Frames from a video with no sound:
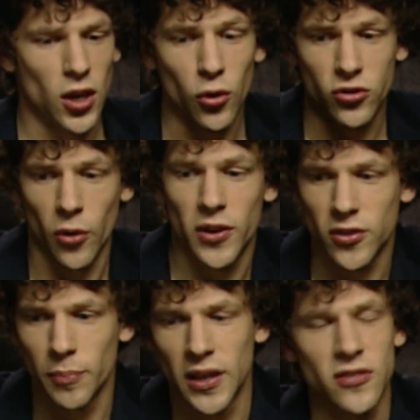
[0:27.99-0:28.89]
showing
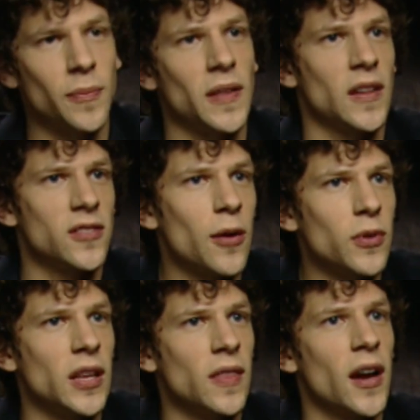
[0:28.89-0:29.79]
somebody something that's not
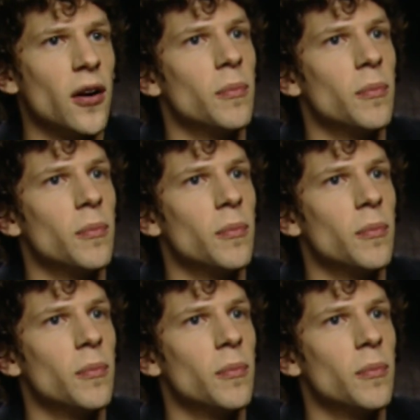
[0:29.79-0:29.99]
really there.